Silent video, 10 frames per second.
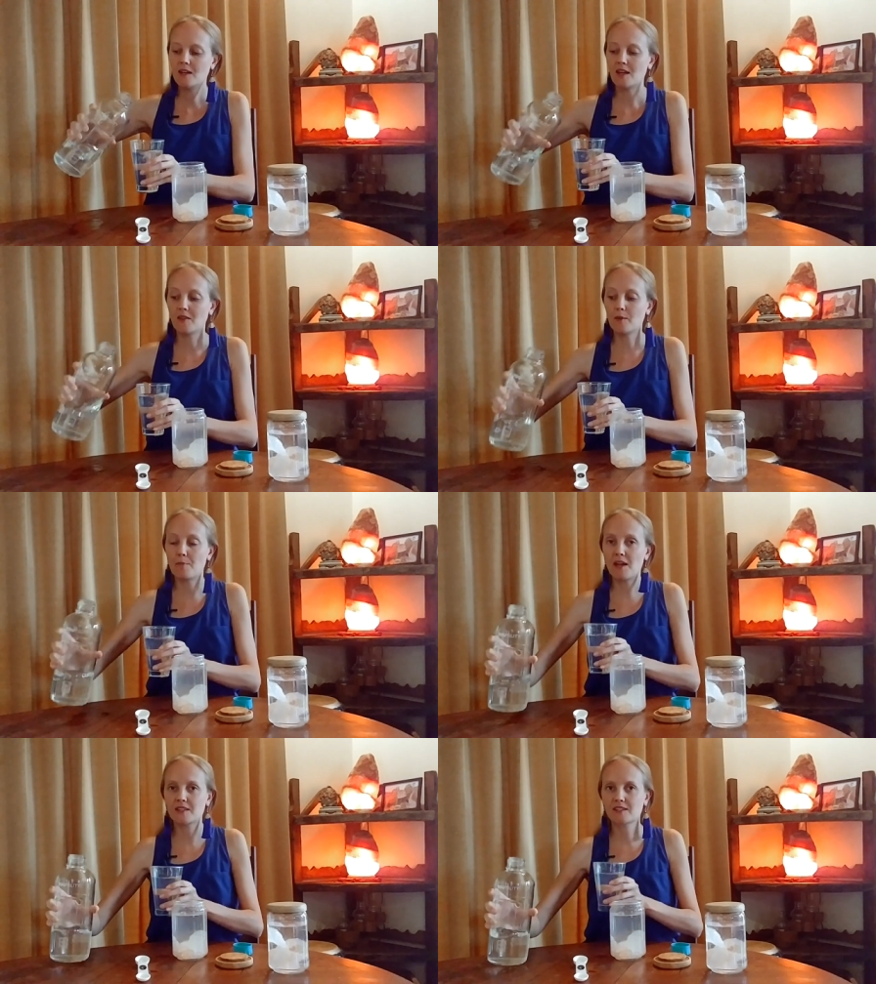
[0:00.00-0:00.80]
And the
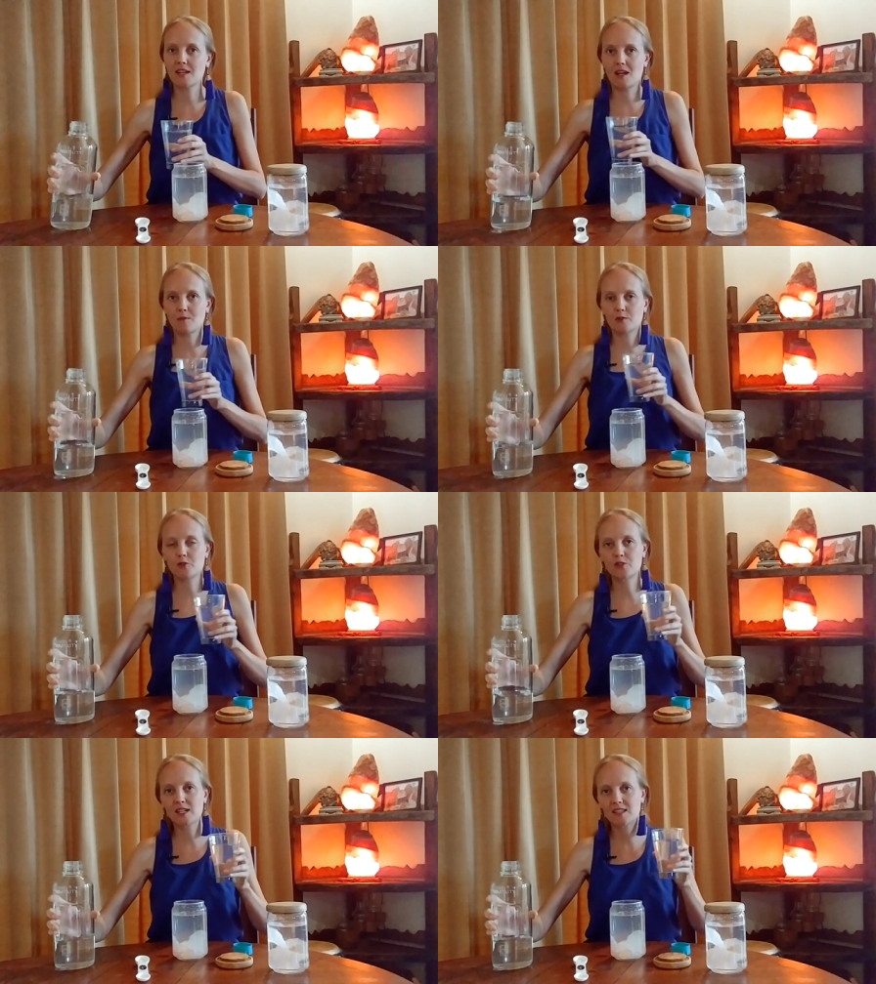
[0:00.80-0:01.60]
best time to
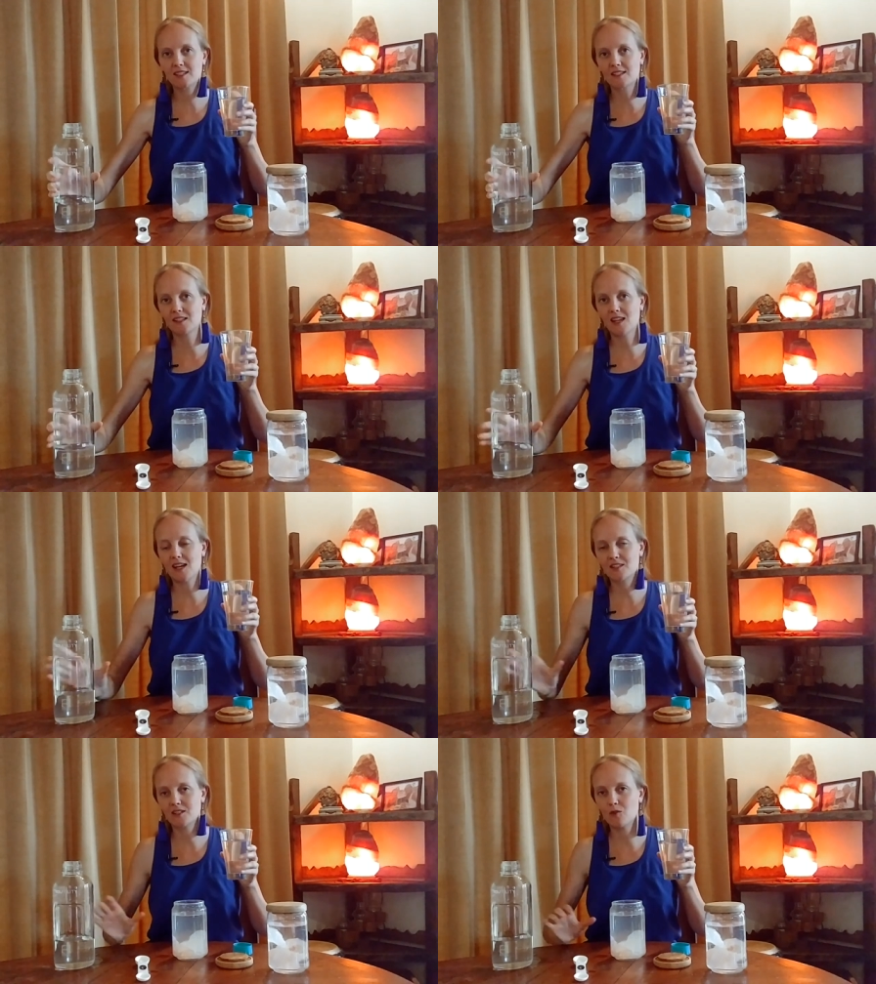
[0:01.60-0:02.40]
drink this
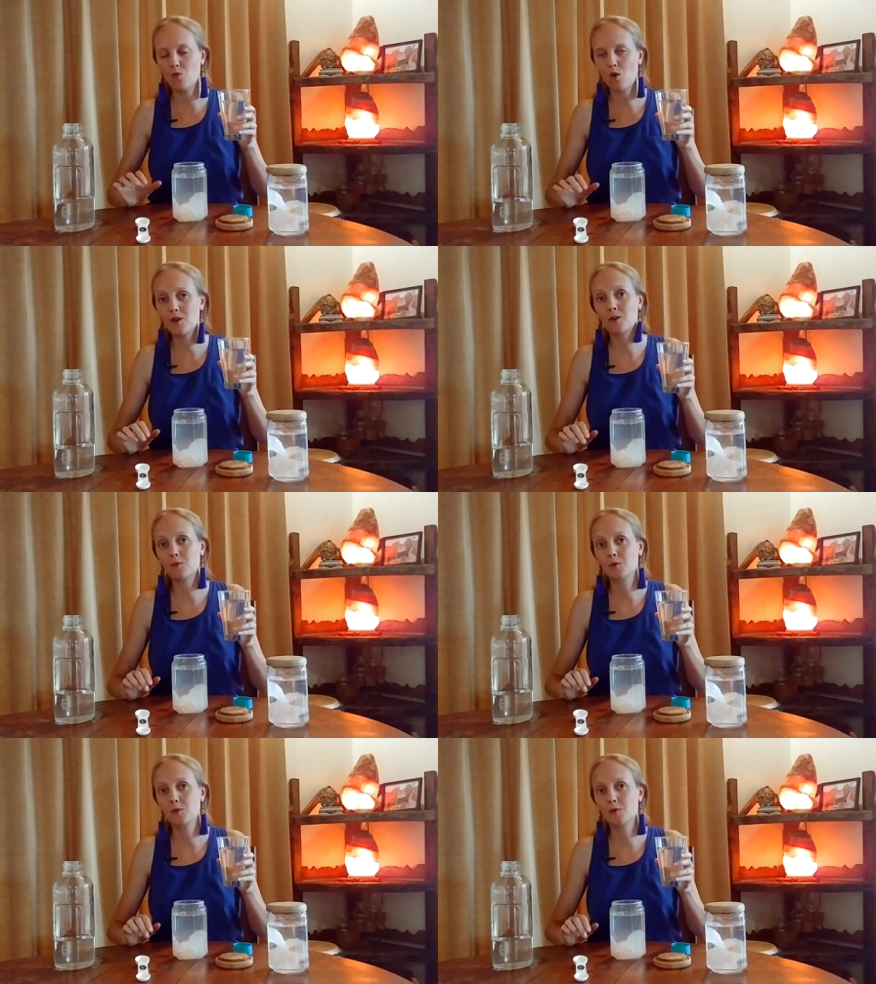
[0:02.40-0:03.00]
glass of water